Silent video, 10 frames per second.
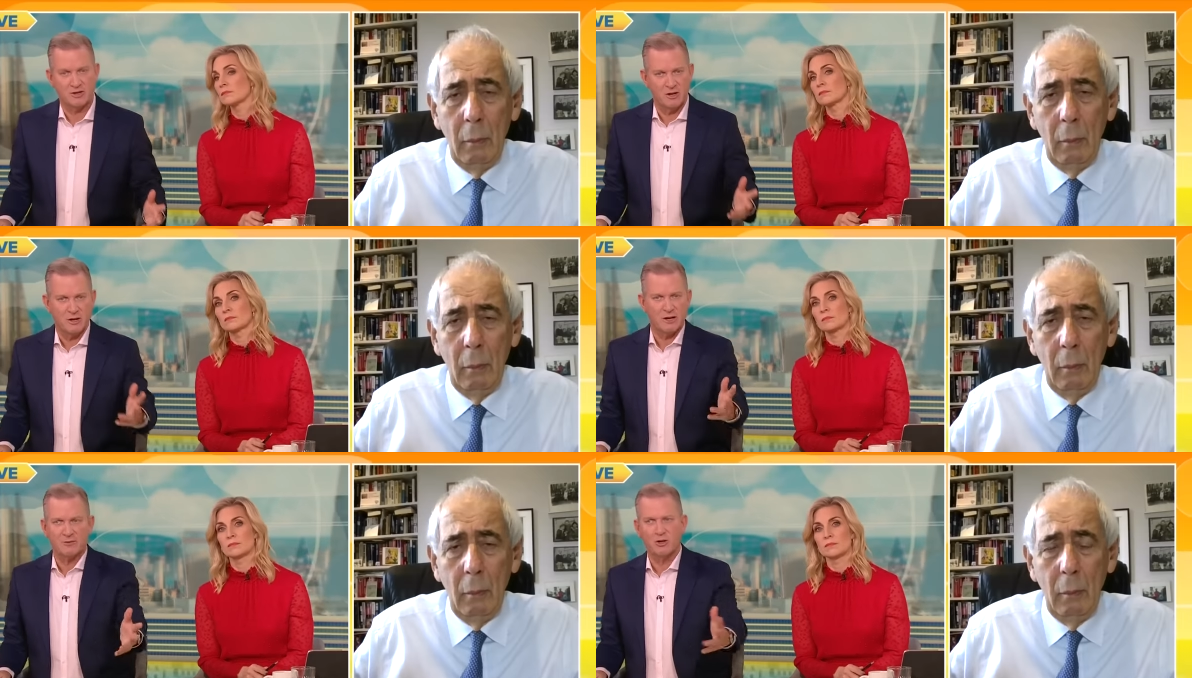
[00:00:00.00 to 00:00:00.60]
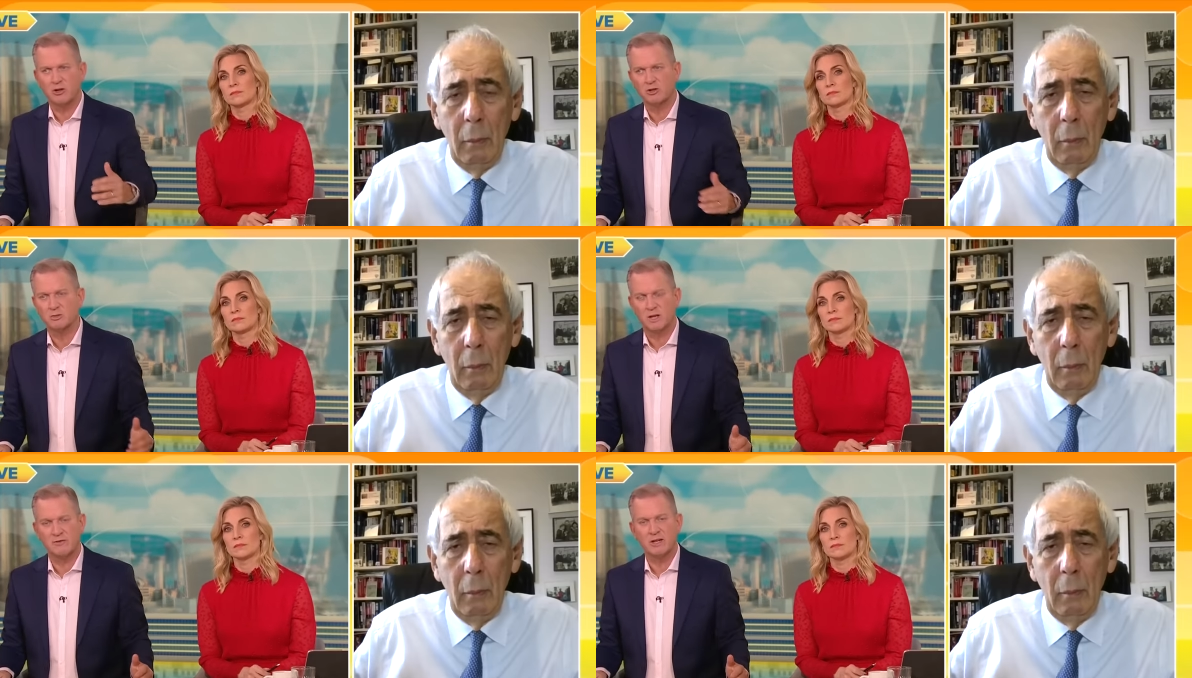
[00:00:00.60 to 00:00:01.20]
Speaker 1: throw him out of Royal Lodge,
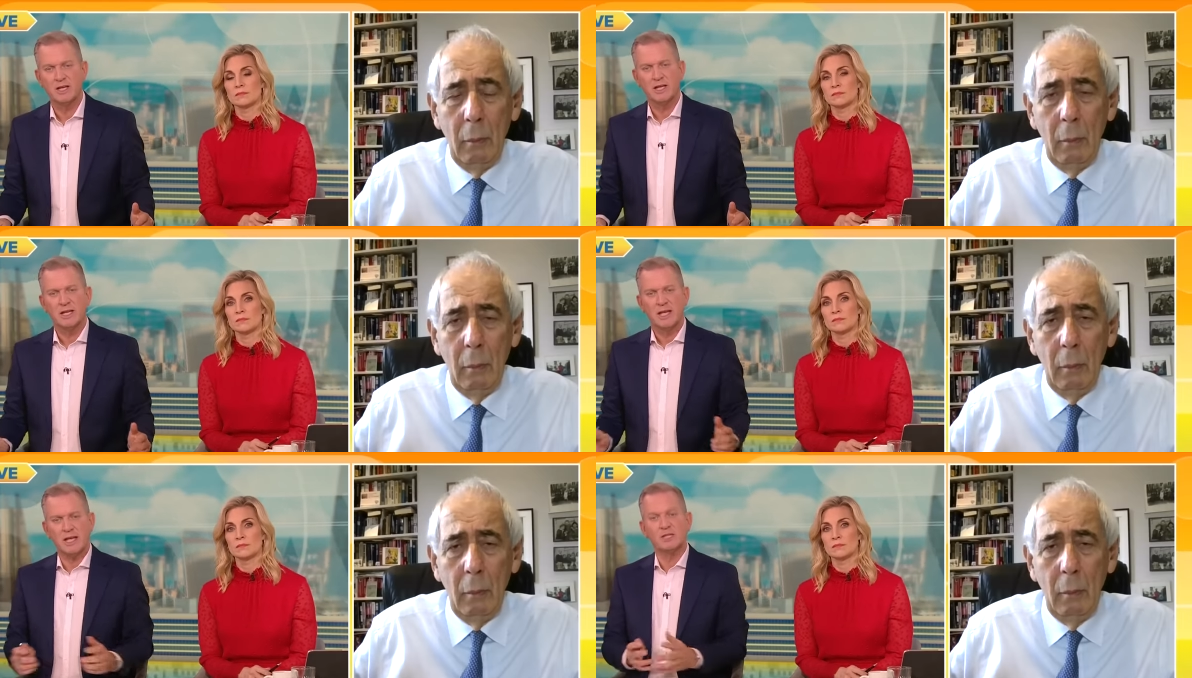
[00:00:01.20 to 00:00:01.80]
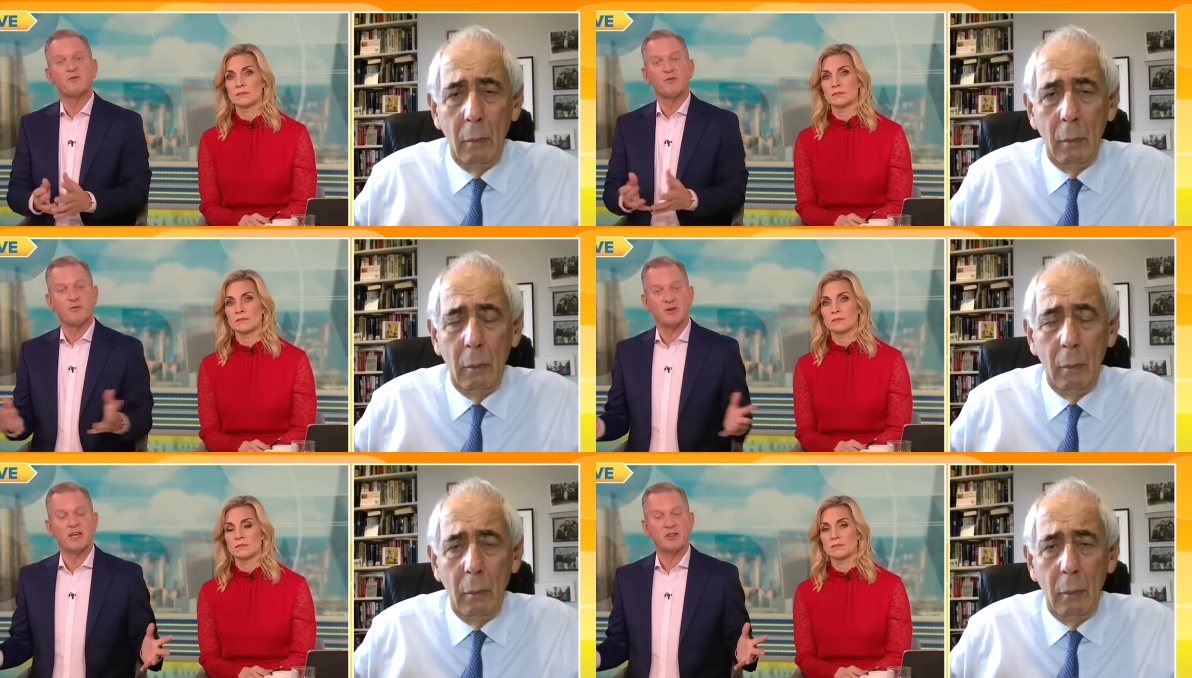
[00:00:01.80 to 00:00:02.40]
whatever, is for
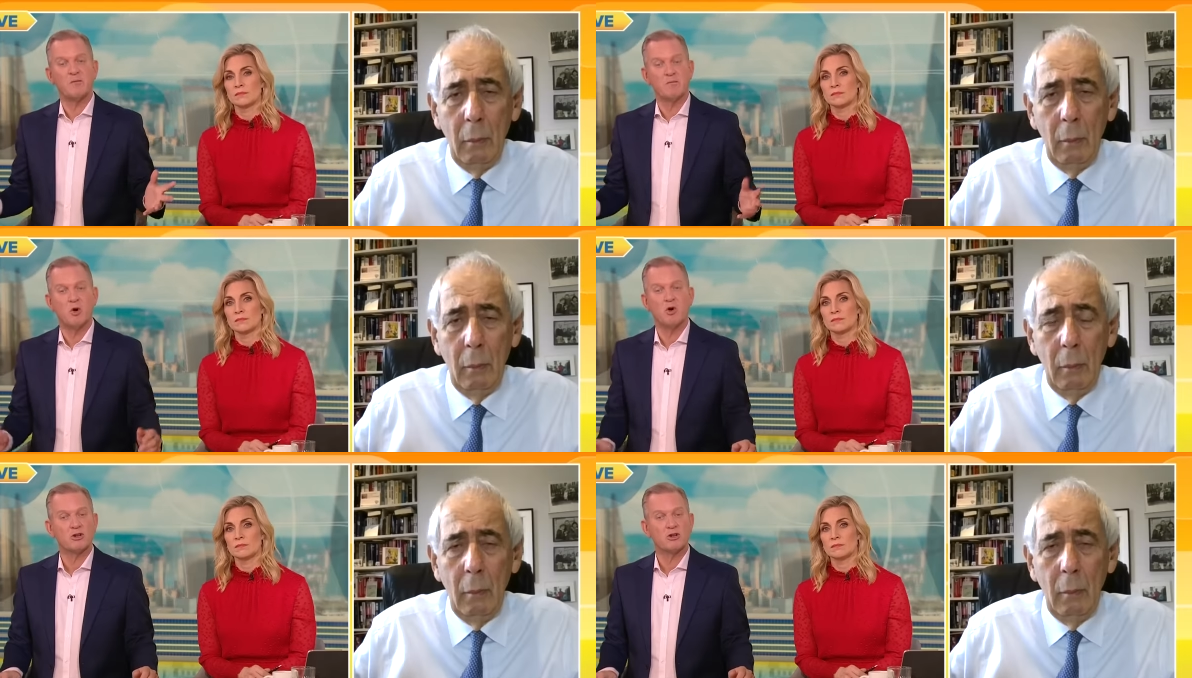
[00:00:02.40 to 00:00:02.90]
fear that more